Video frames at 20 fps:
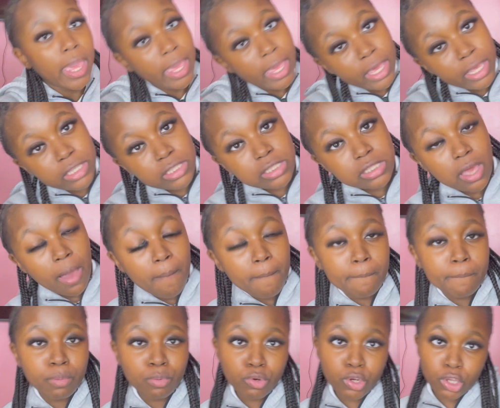It's
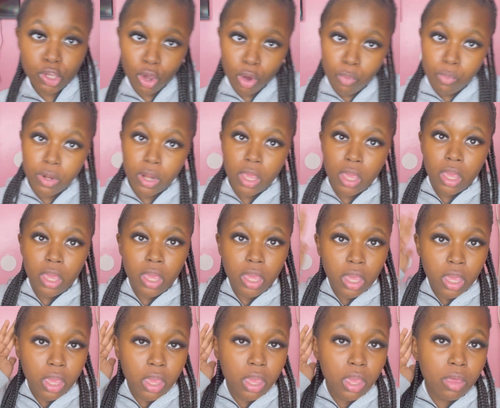Brionna
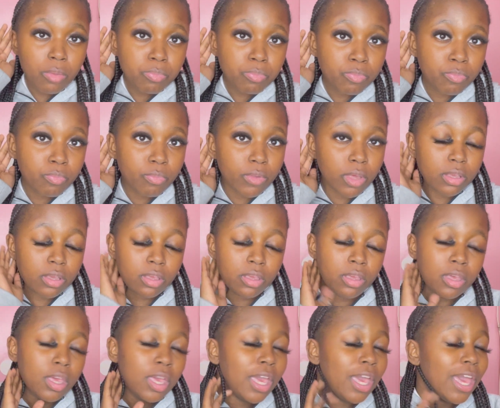here.
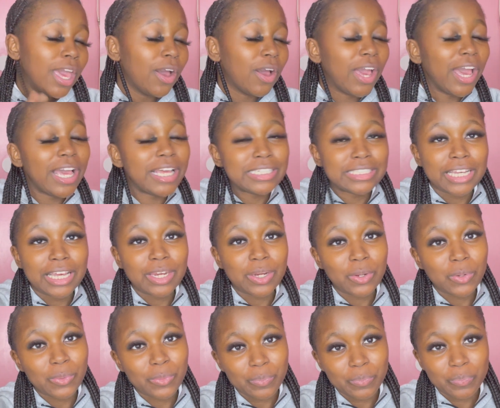As y'all
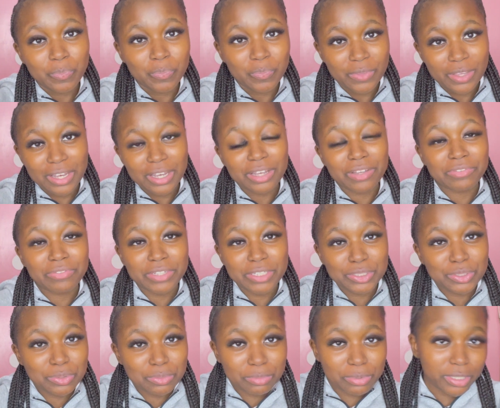know,
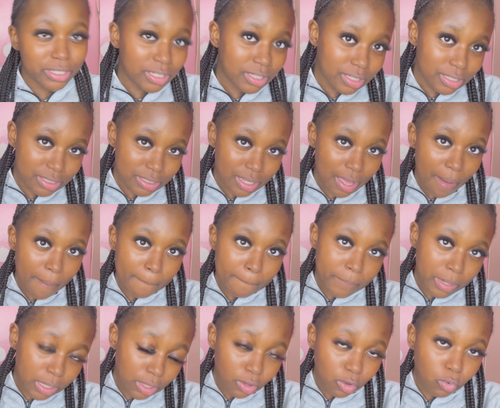official Bri. Stop
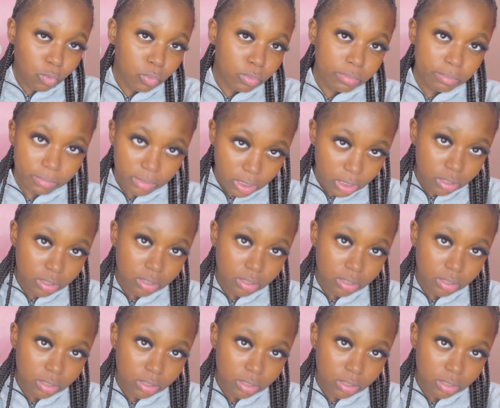playing with me.